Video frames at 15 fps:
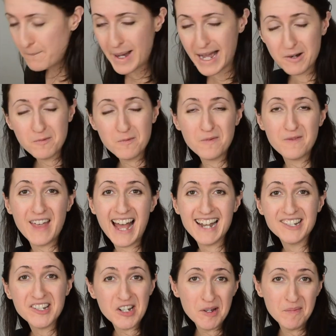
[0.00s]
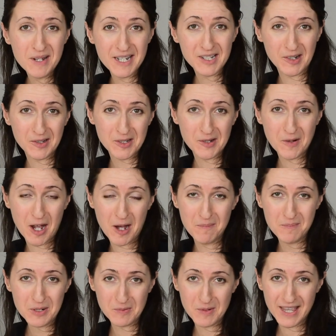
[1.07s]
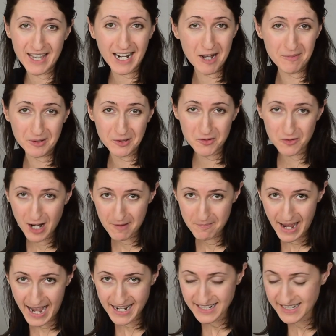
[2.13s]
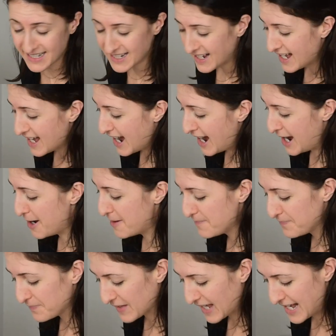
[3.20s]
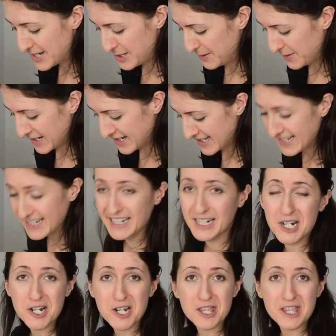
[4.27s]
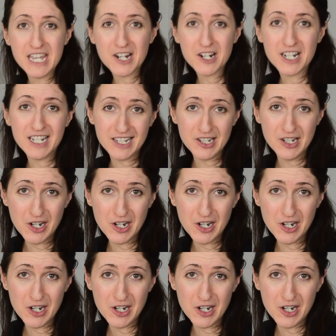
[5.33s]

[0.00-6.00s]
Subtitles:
But that cheapness also comes with a couple drawbacks. As you can see here, there is